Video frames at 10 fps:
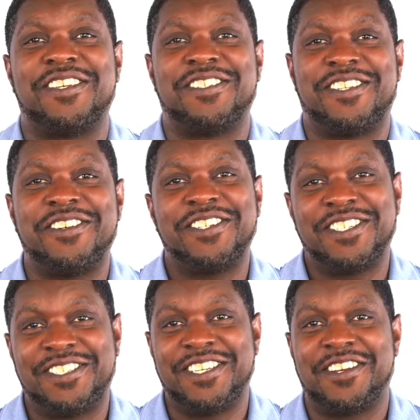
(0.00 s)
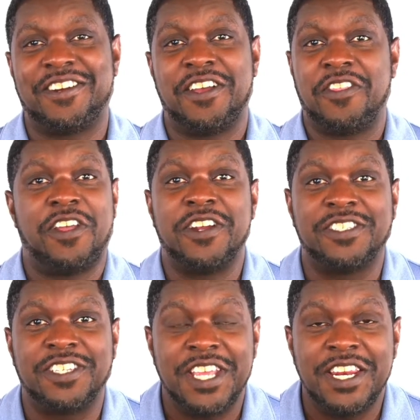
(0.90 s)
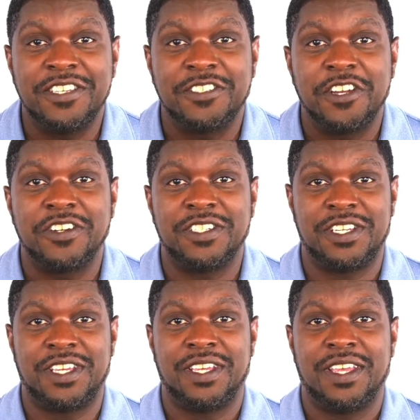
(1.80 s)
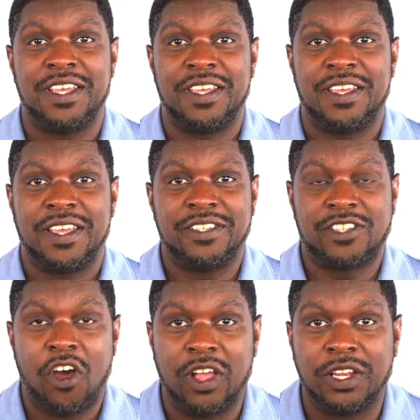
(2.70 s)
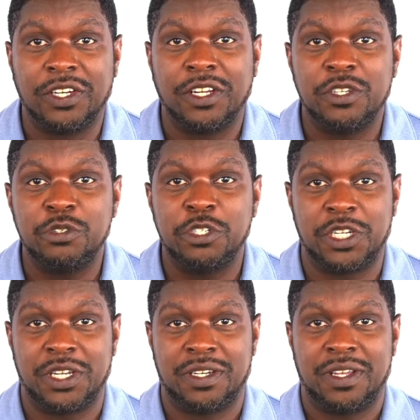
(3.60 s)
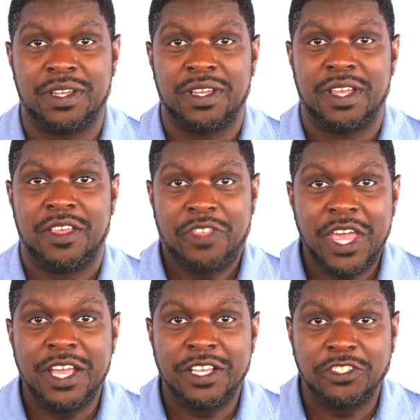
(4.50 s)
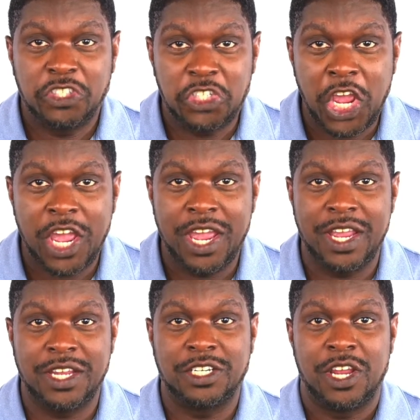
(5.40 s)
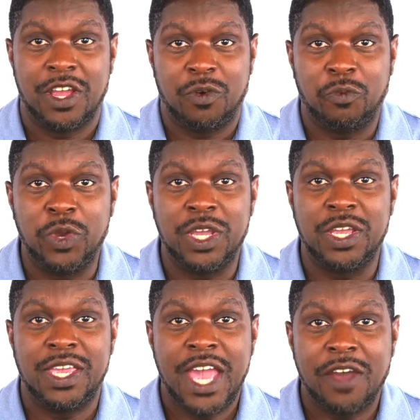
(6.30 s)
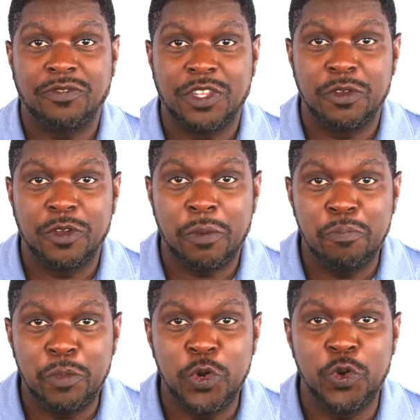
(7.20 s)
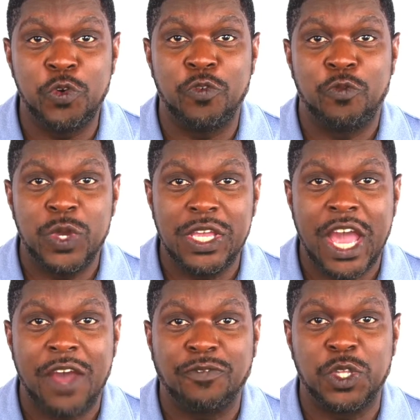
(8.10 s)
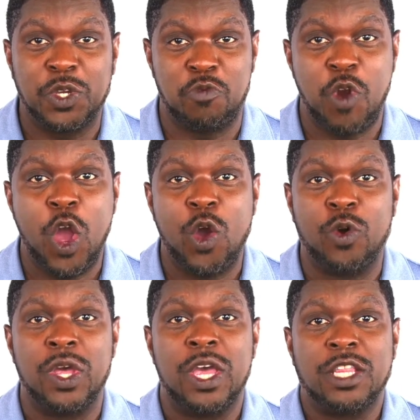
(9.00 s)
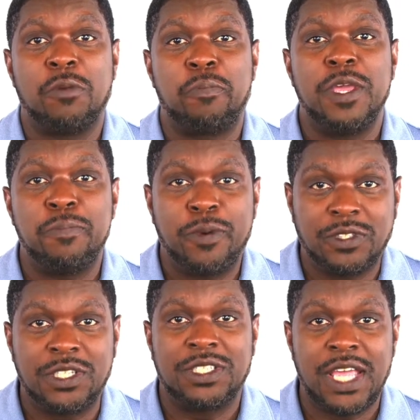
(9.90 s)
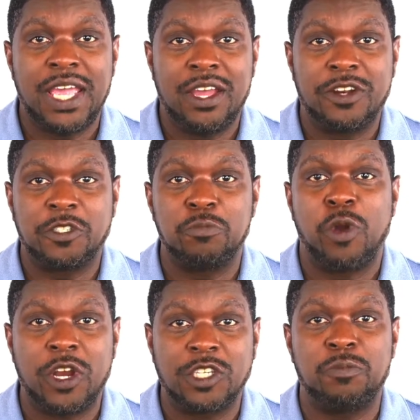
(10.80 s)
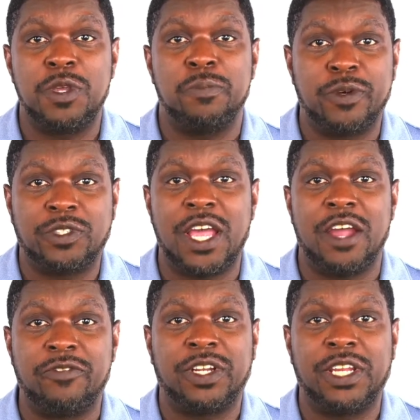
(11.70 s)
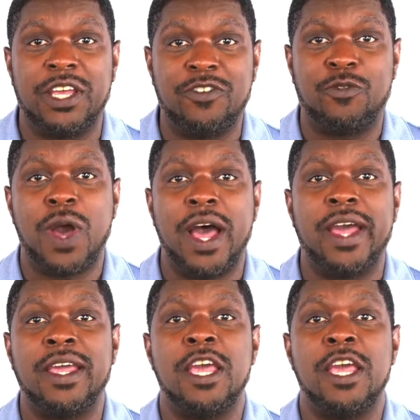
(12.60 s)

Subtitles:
Certainty seeker. There isn't any certainty. It's all an illusion. Things change. We have to move. We have to grow. The people today are the smartest people to ever live. Why?